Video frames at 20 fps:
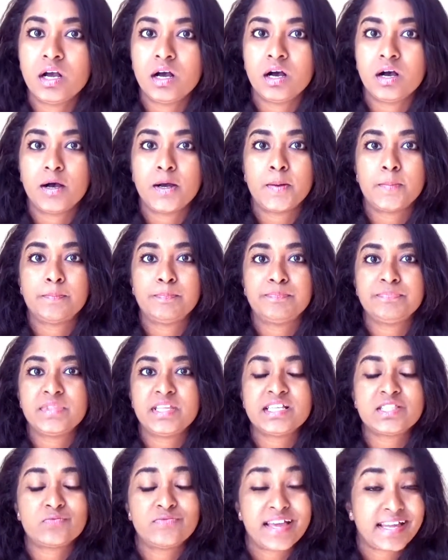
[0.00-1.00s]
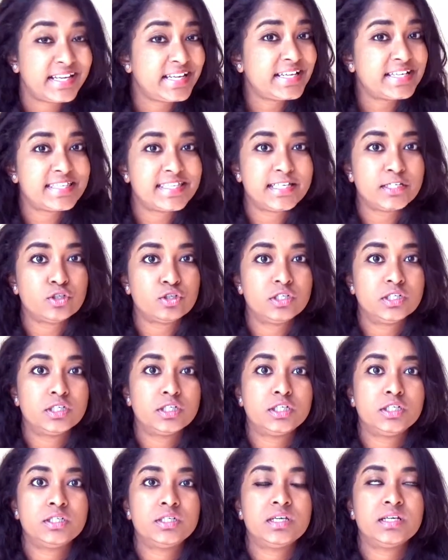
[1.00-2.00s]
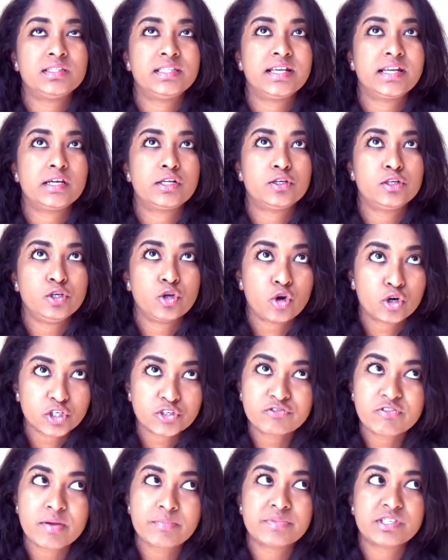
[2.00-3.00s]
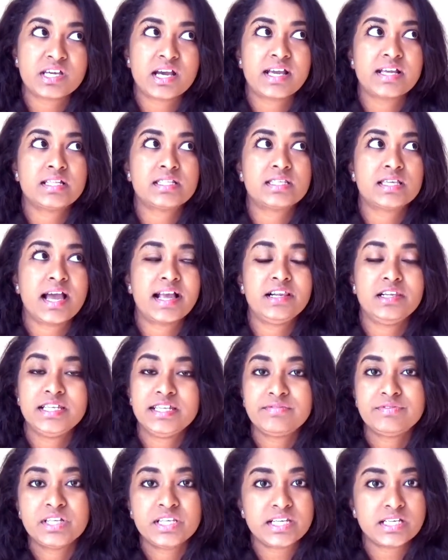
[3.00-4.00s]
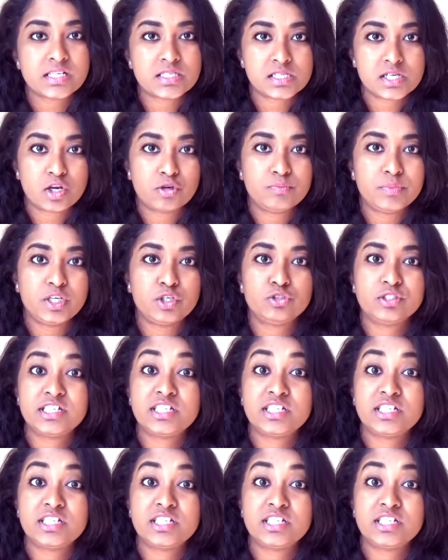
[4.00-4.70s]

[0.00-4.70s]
Um, it's very easy to learn. There are a lot of websites. I'll leave the links down below.